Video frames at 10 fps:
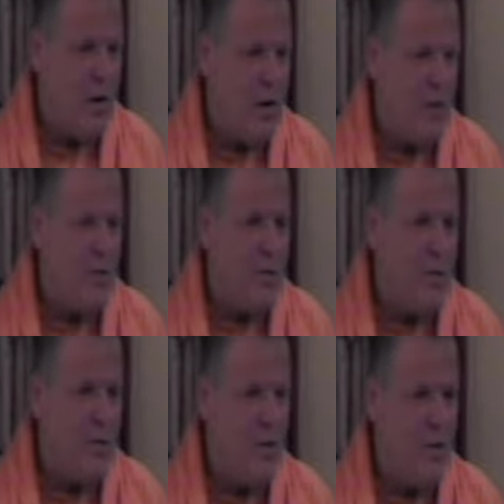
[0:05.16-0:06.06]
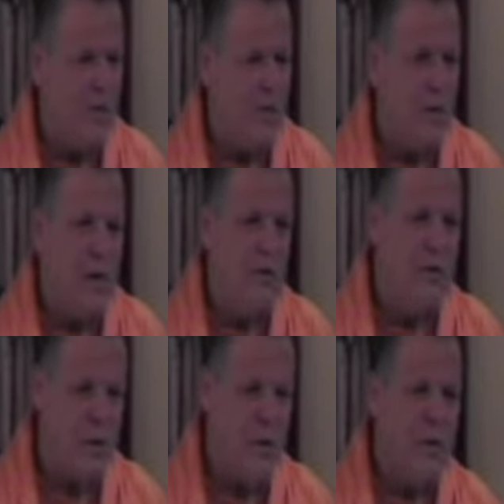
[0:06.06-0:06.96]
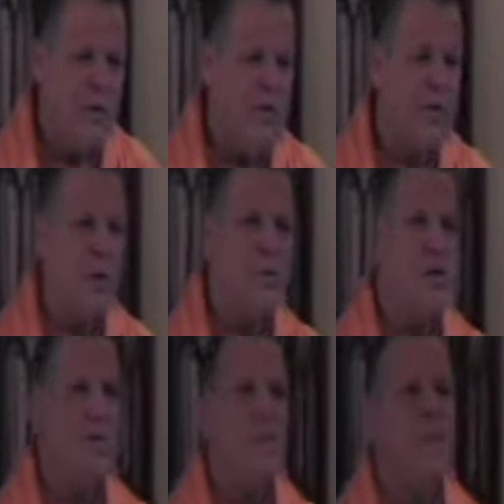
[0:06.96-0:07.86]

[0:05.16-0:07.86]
to come to a further description